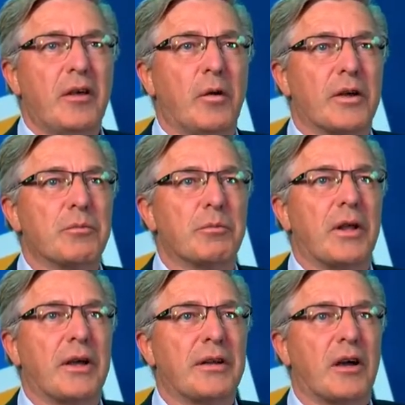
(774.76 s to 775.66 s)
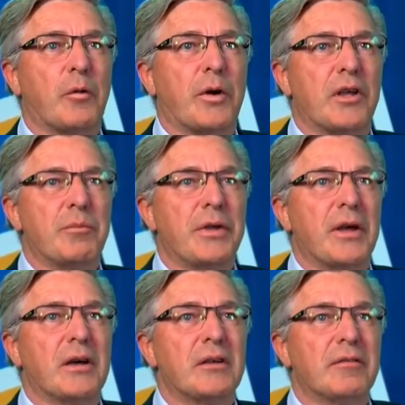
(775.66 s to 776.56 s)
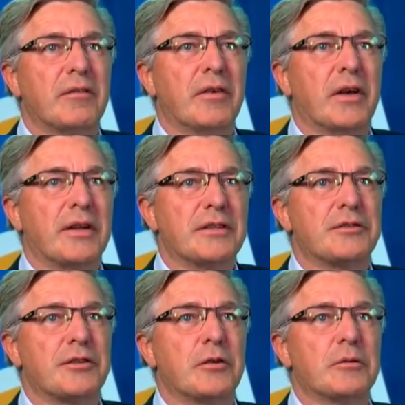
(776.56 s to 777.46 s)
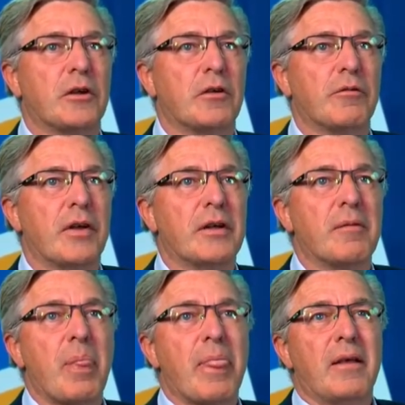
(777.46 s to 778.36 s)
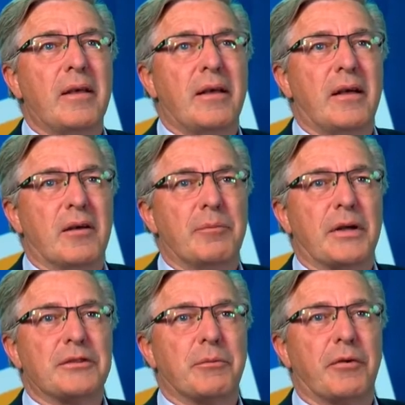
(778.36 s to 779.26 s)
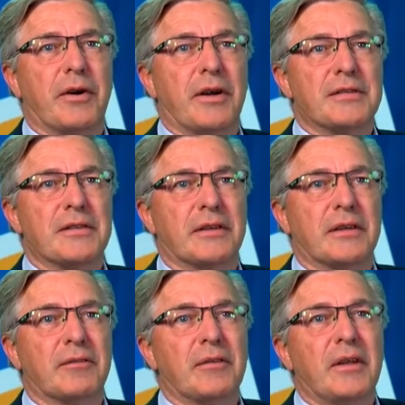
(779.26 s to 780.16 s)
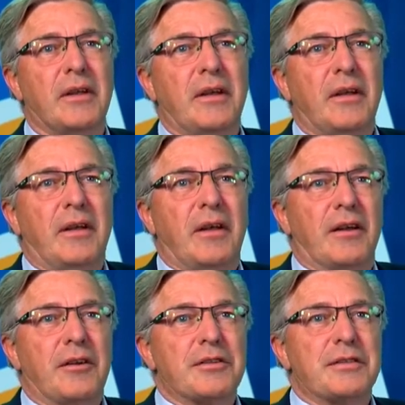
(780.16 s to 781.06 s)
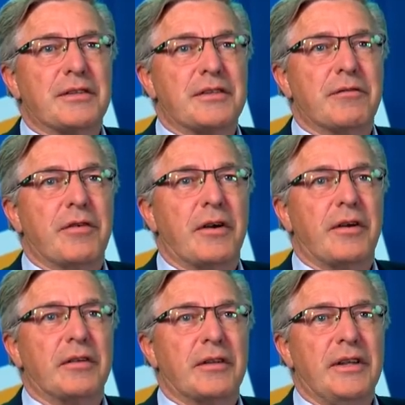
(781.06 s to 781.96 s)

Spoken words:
who has applied our API that is shown on the pension provider side. And you can see it's a very